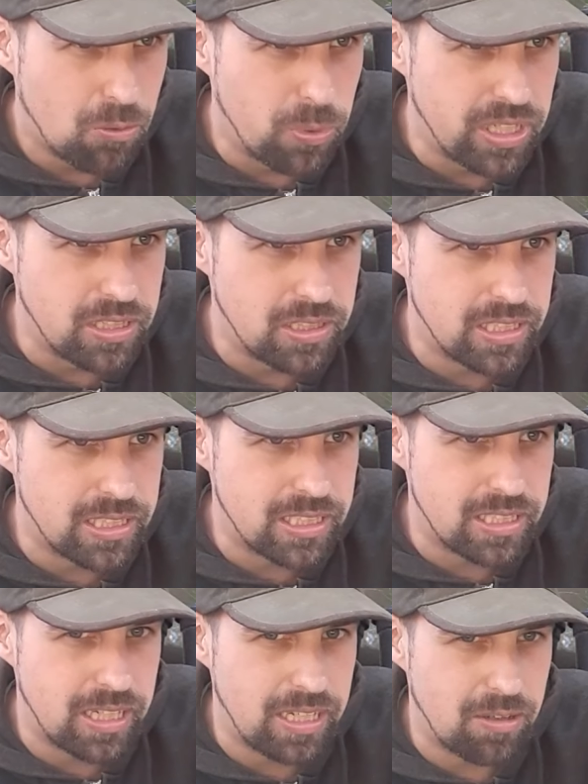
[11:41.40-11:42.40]
will
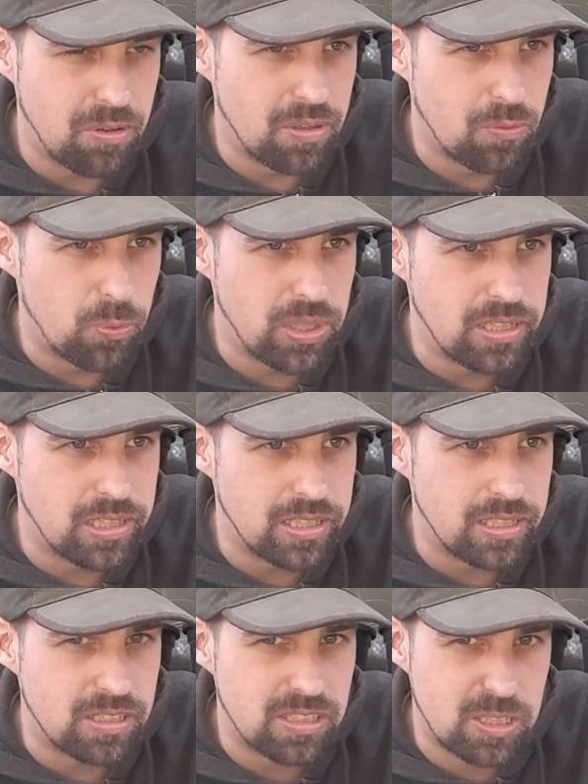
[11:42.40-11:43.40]
uh, will
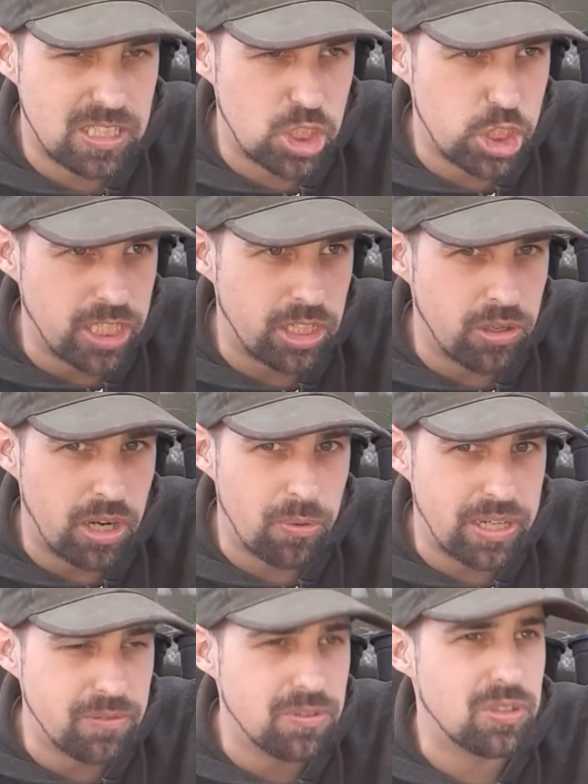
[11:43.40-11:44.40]
uh, shatter
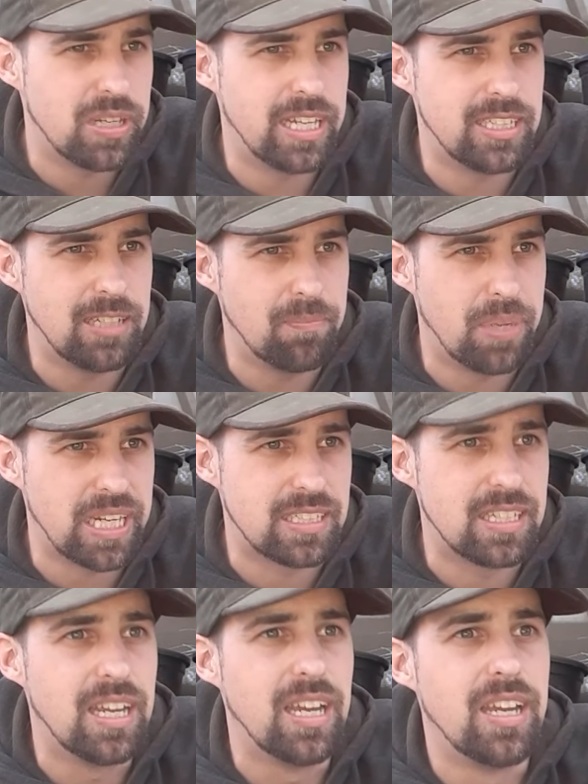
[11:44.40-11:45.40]
around at
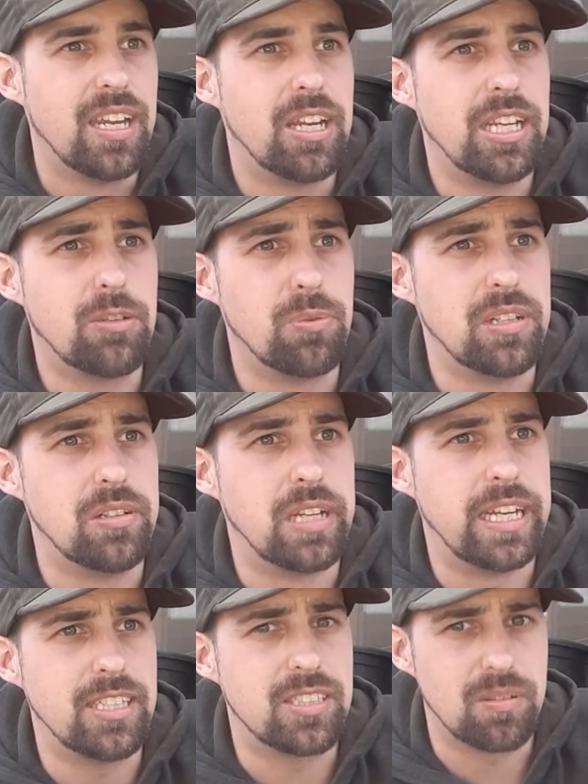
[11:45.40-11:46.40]
impact. It will
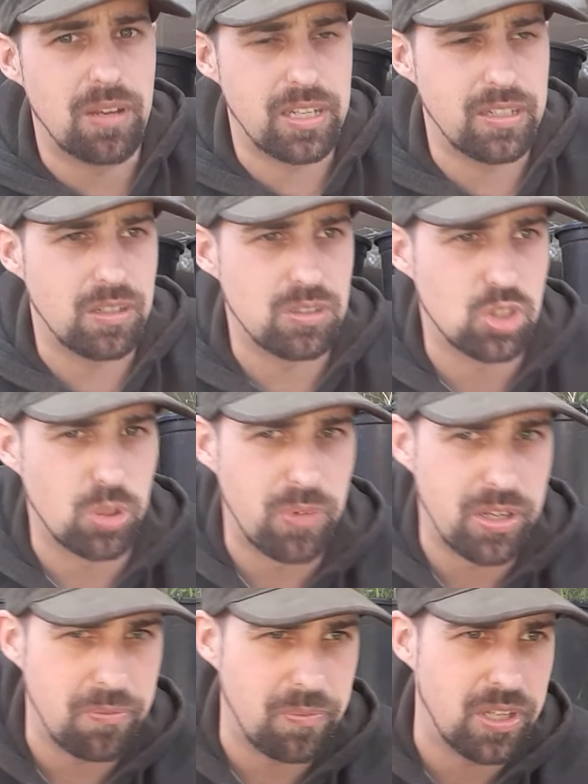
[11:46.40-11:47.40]
hit some
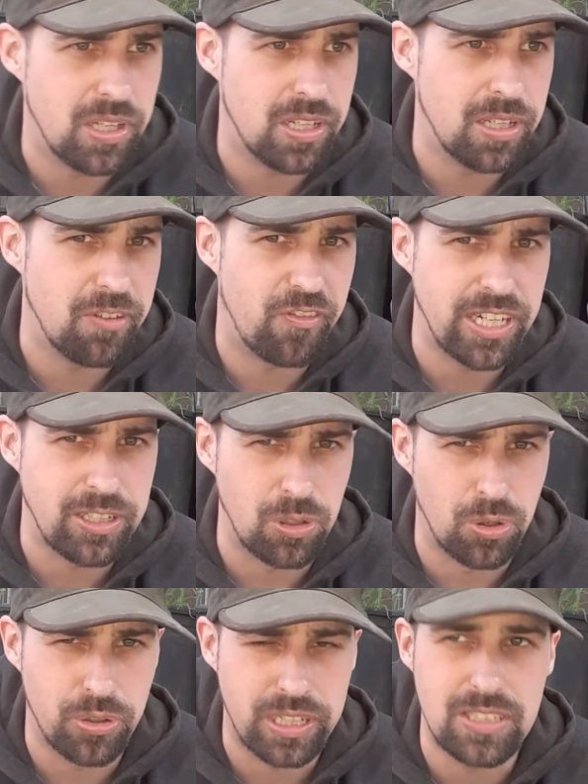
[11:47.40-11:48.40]
um, uh, vital
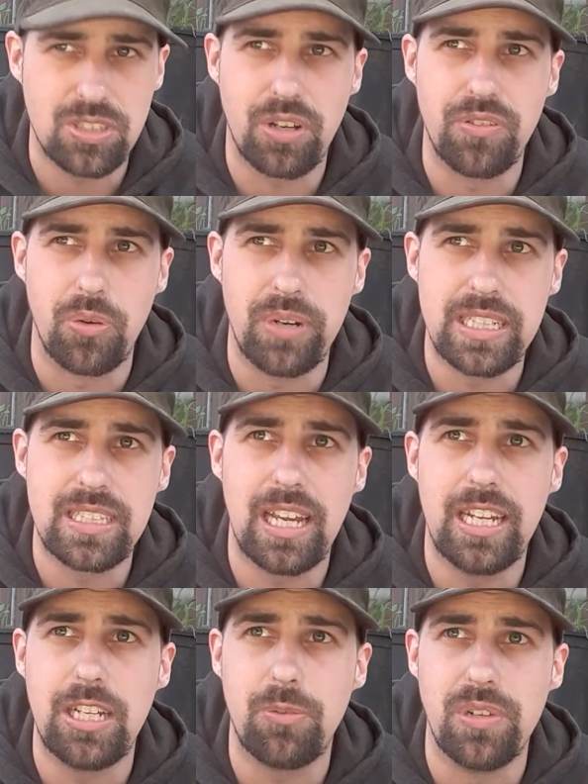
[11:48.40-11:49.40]
organs of the rat
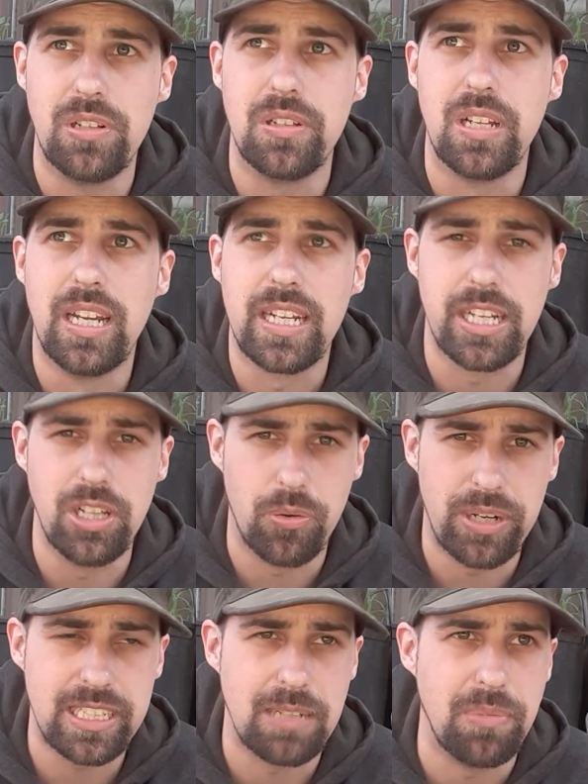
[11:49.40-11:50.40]
and it will kill the
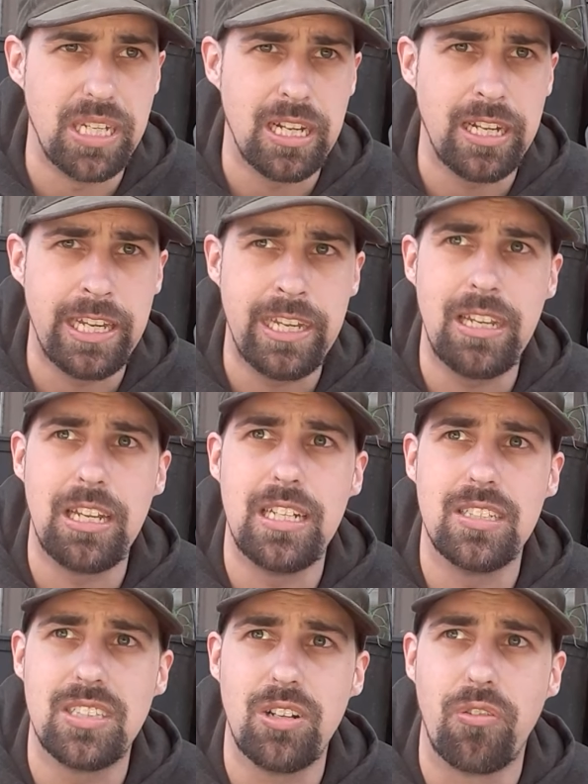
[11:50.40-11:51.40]
rat immediately
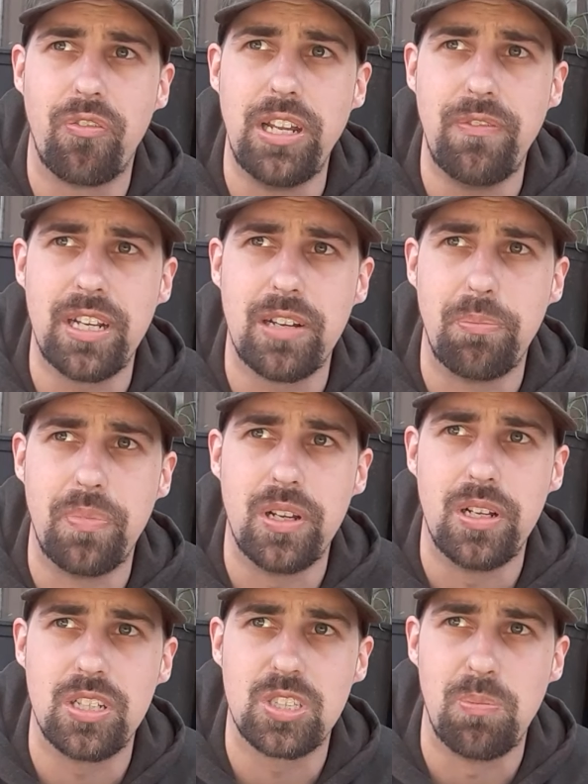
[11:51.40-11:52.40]
instead of leaving a,
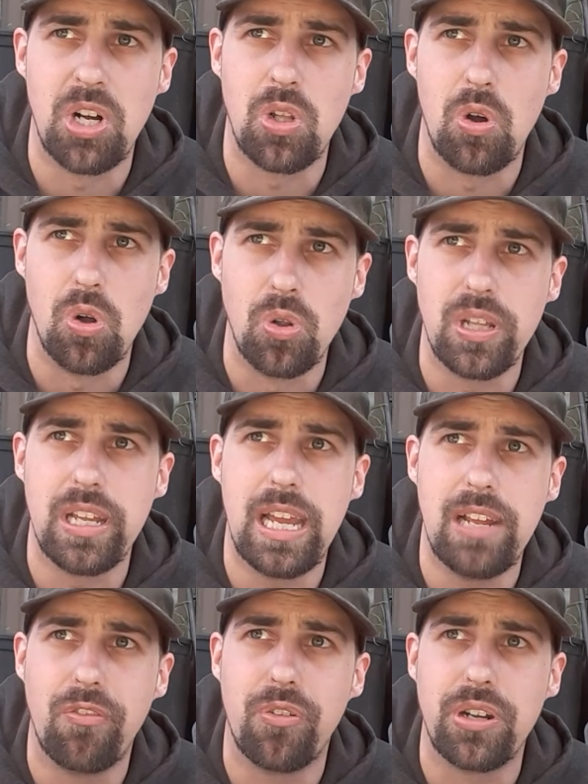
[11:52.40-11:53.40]
a small hole
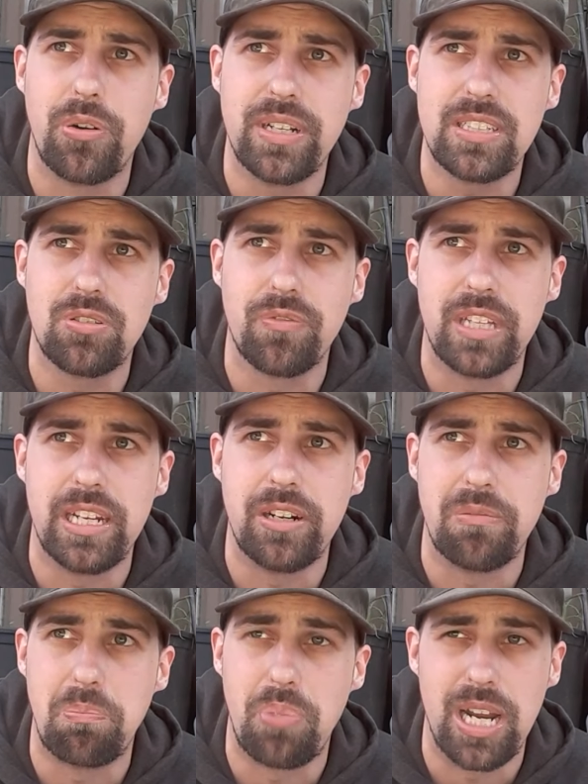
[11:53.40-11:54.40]
and uh, for the rest of
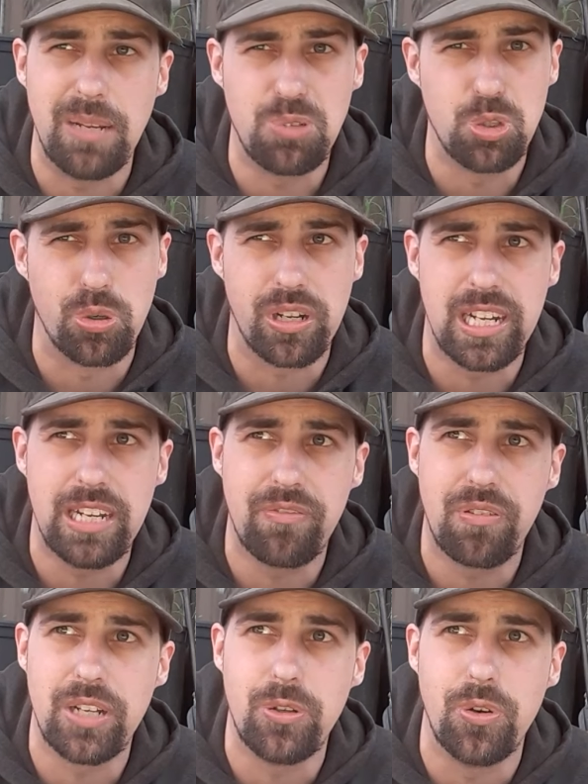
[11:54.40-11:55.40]
their perhaps short
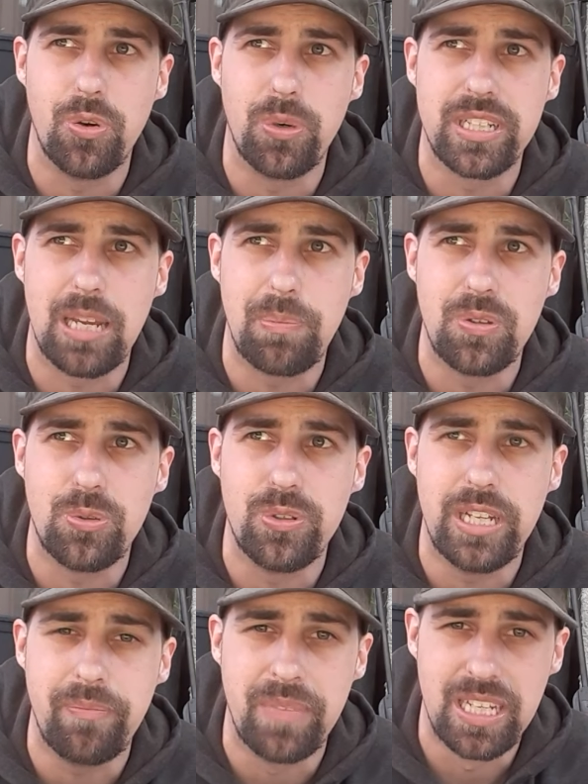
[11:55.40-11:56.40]
life. I don't know what happened to
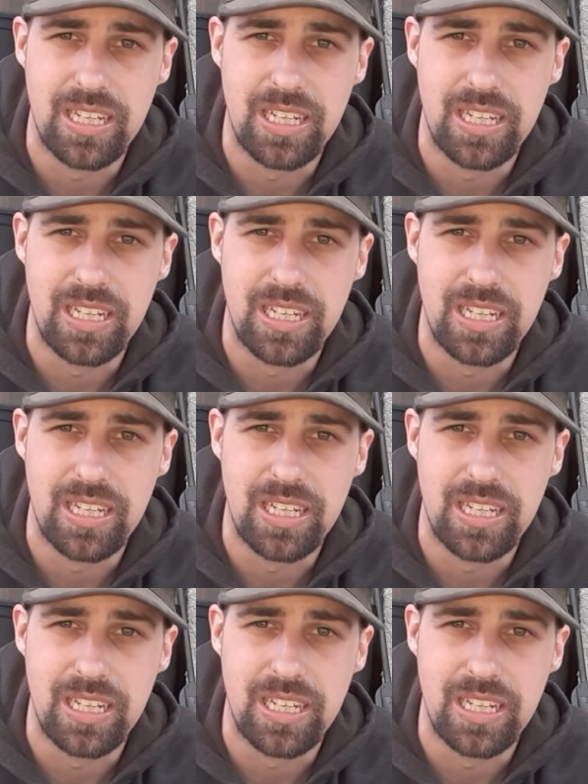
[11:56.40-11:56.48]
them,